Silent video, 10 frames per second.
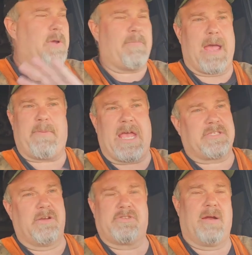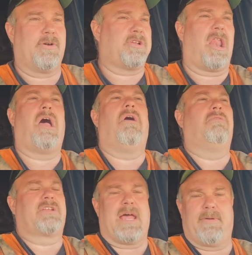We bypassed those numbers a
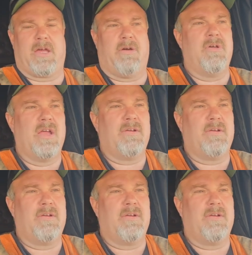long time ago.